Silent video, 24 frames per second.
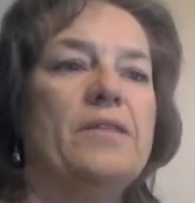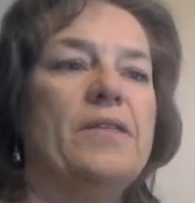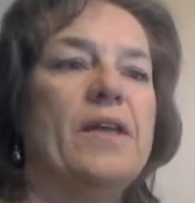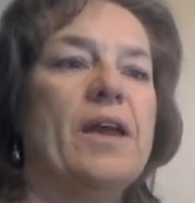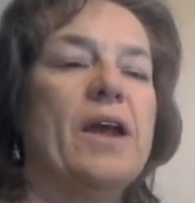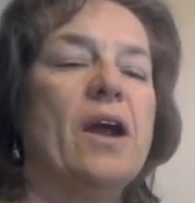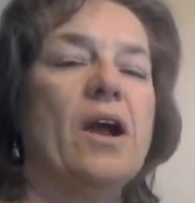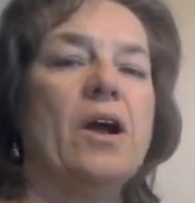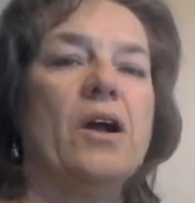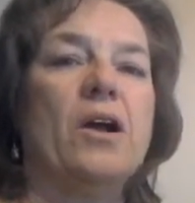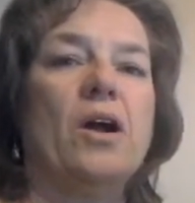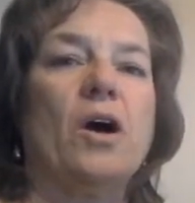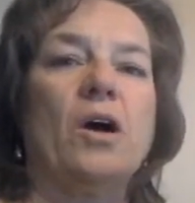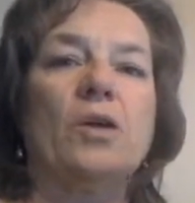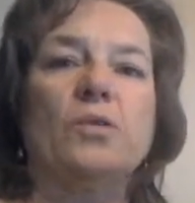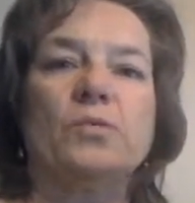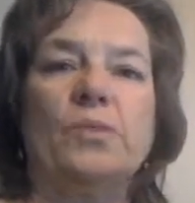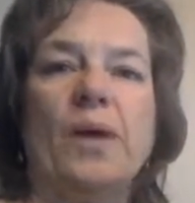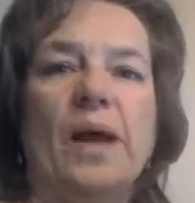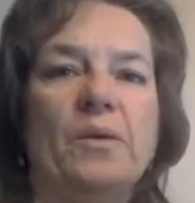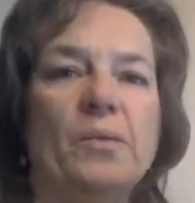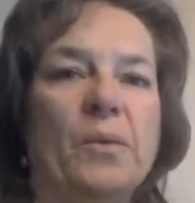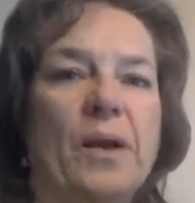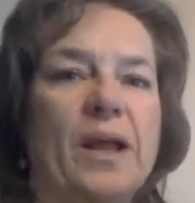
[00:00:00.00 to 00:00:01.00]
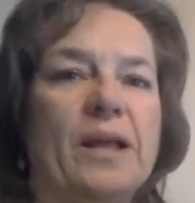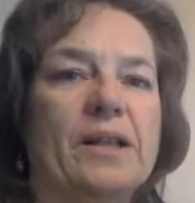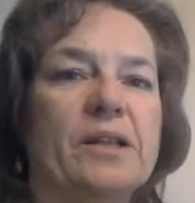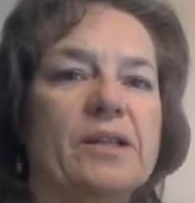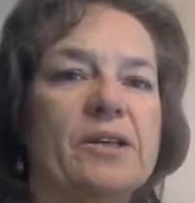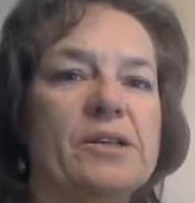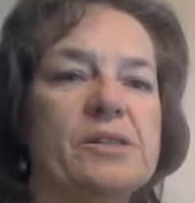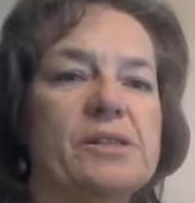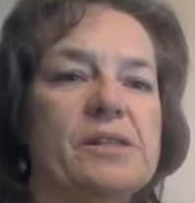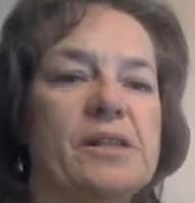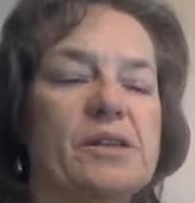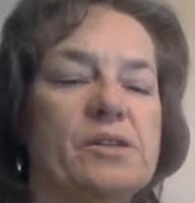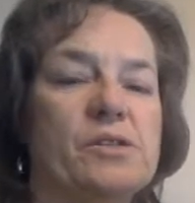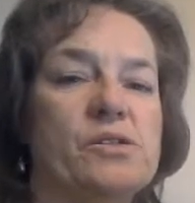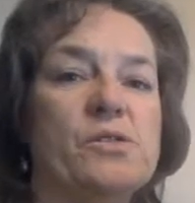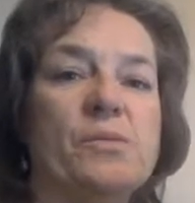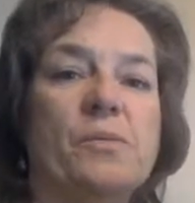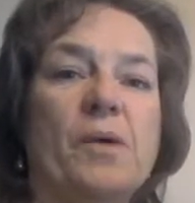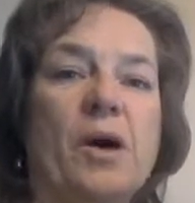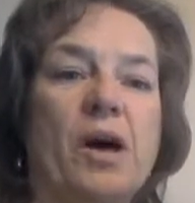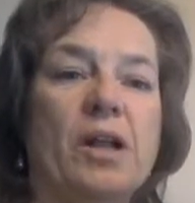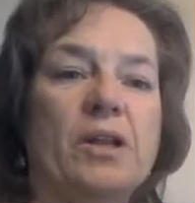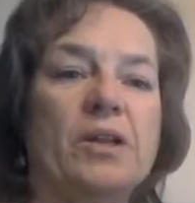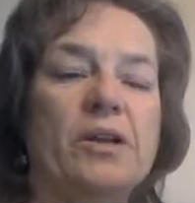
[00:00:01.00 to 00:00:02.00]
They are called red wigglers. They're
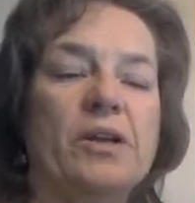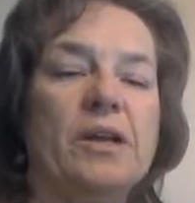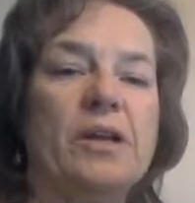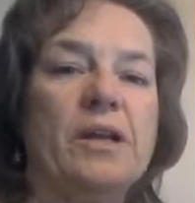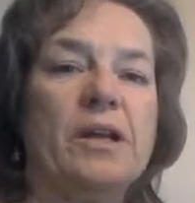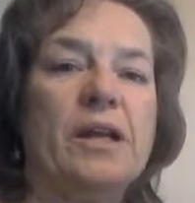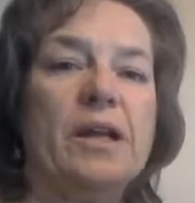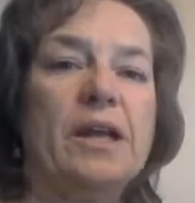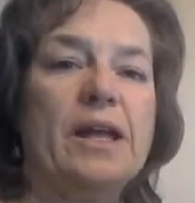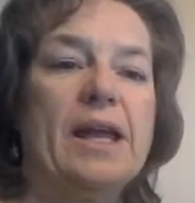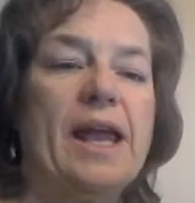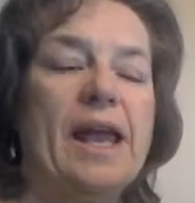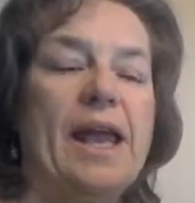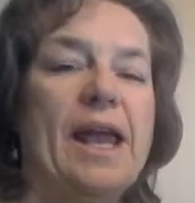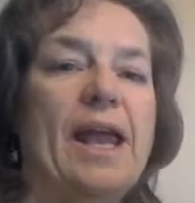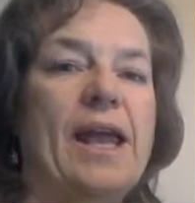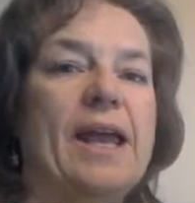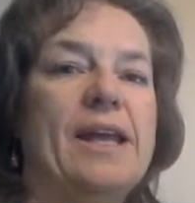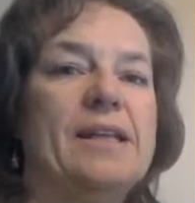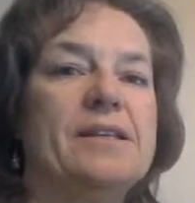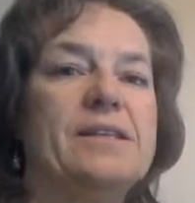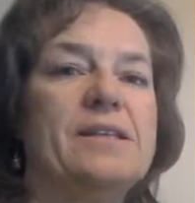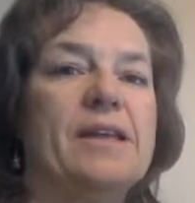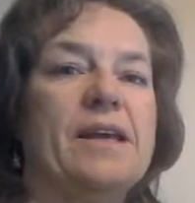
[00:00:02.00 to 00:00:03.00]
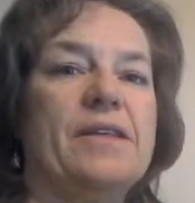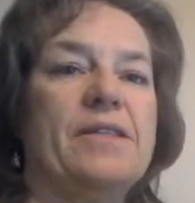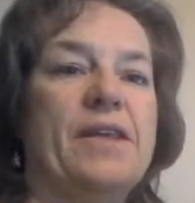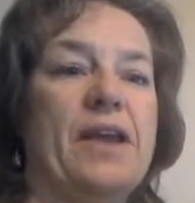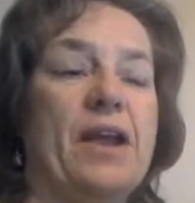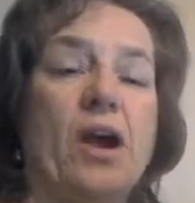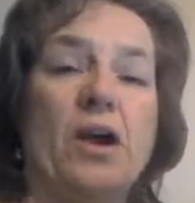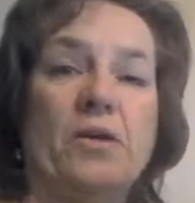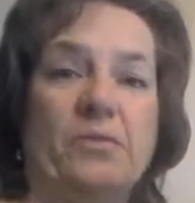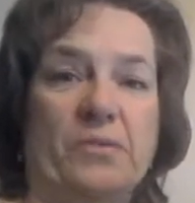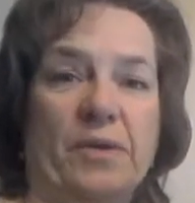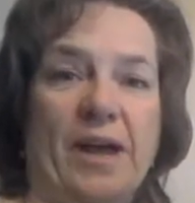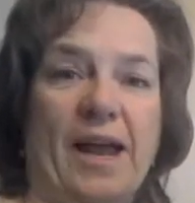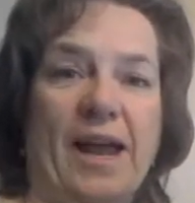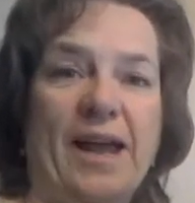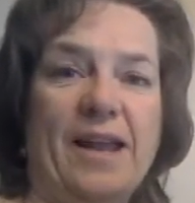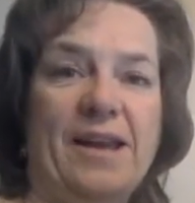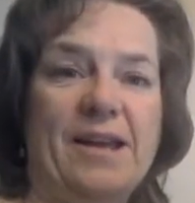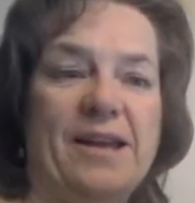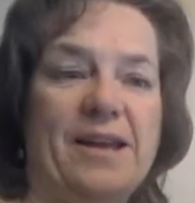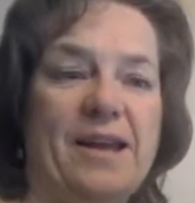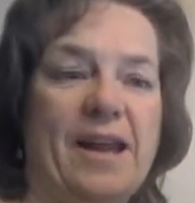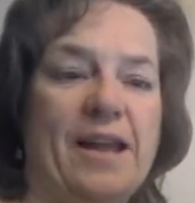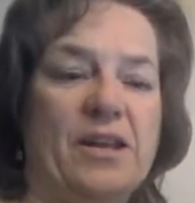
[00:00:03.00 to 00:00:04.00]
smaller and they are
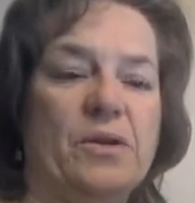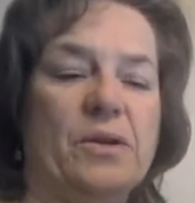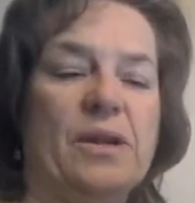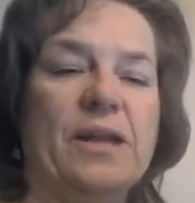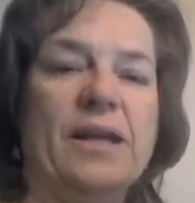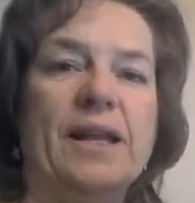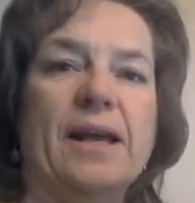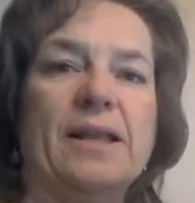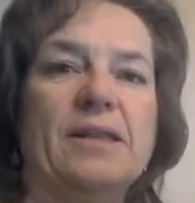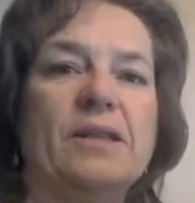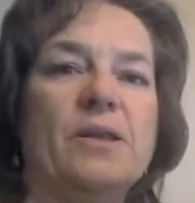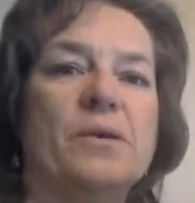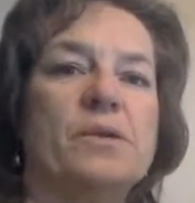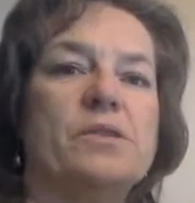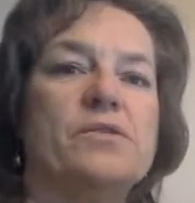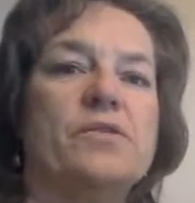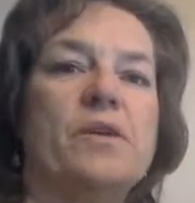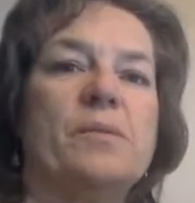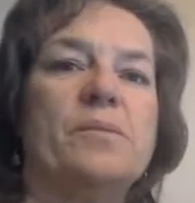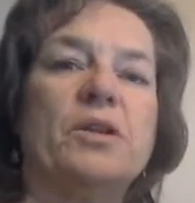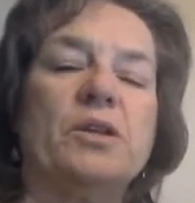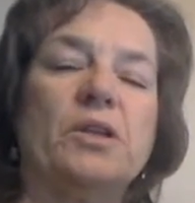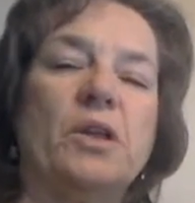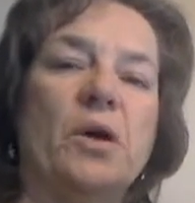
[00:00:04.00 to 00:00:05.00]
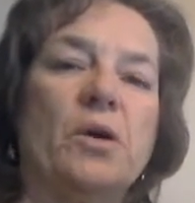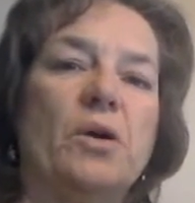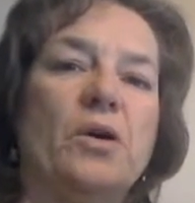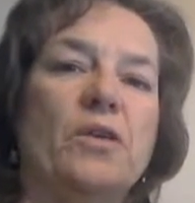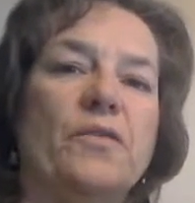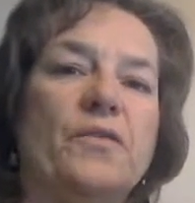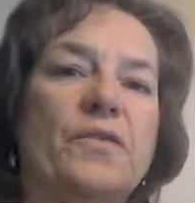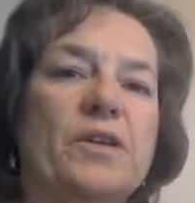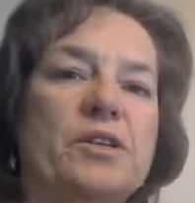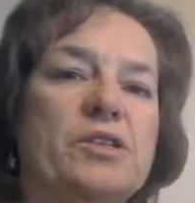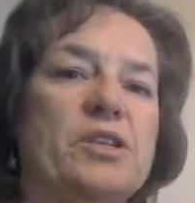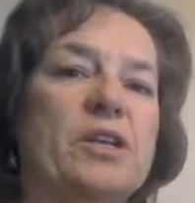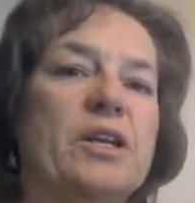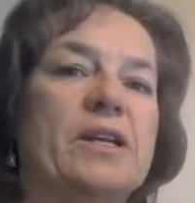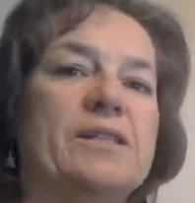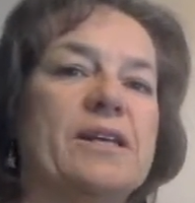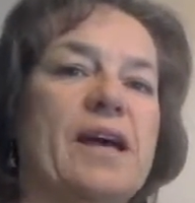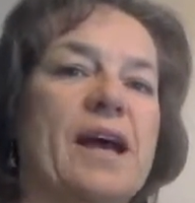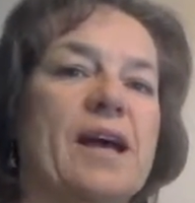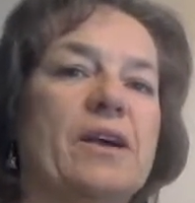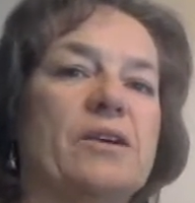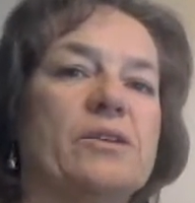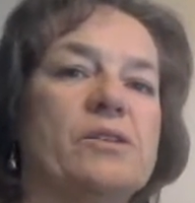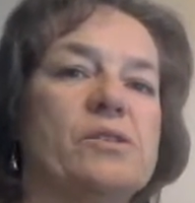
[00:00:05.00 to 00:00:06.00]
red, and you can get those from your local fishing and
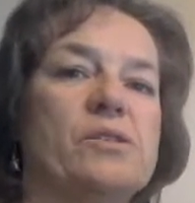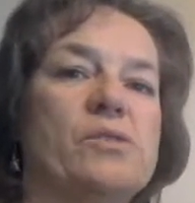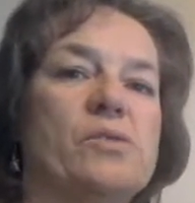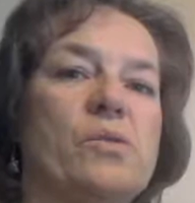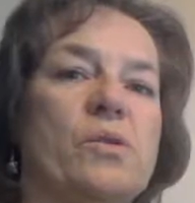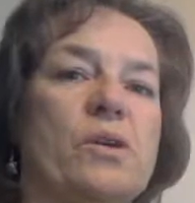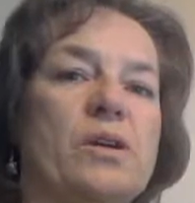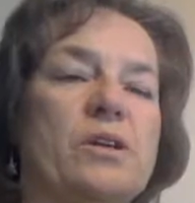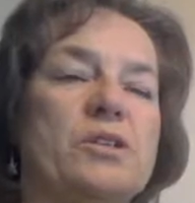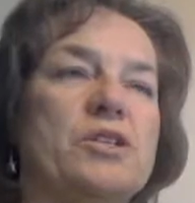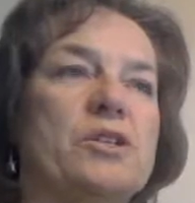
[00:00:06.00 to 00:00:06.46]
tackle store.